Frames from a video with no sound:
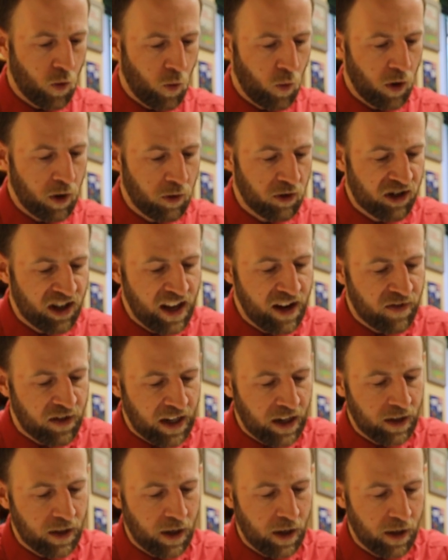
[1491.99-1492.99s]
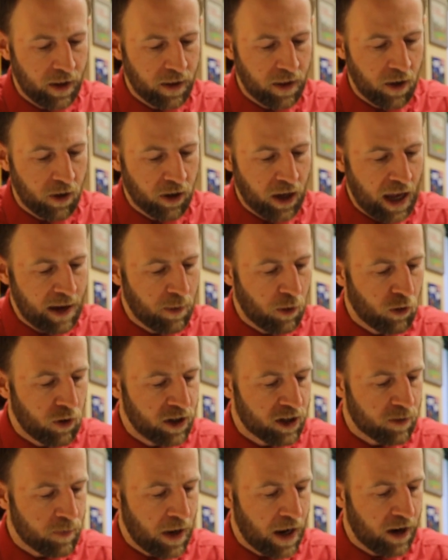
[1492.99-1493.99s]
When it was evening, there came a
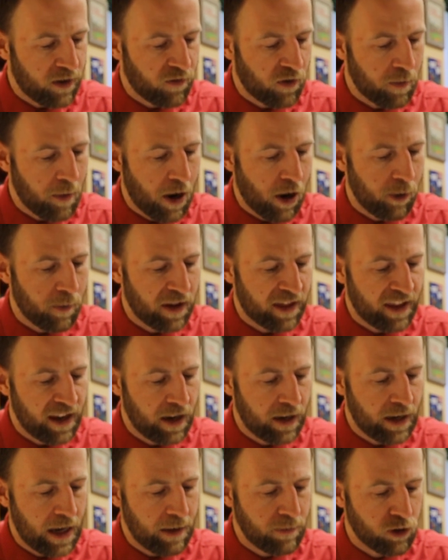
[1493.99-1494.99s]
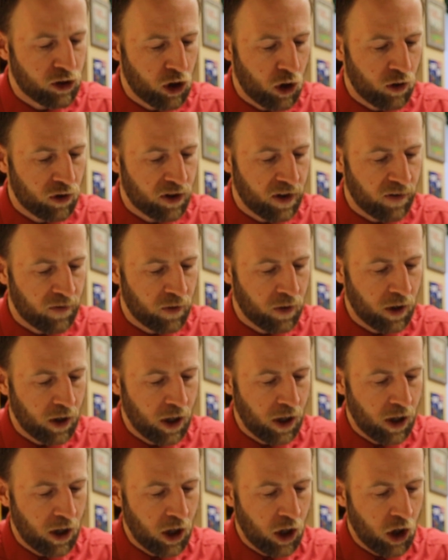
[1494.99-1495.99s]
rich man from Arimathea named Joseph,
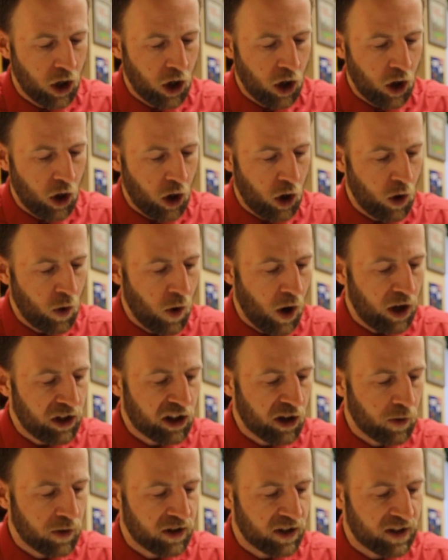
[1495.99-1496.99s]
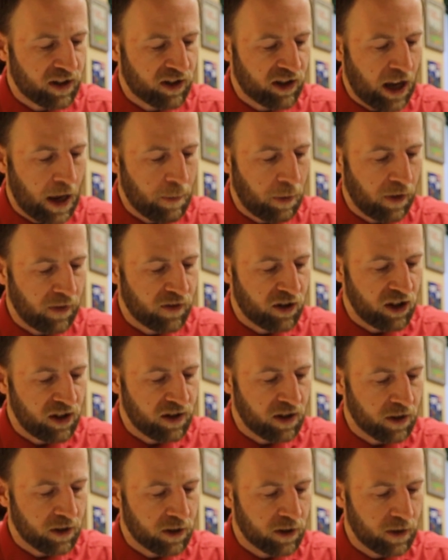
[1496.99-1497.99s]
who also was a disciple of
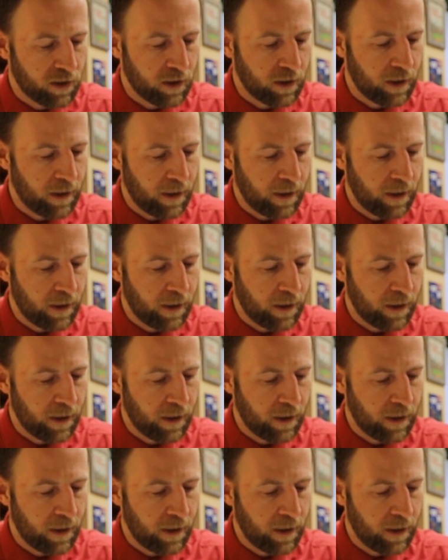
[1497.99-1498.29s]
Jesus.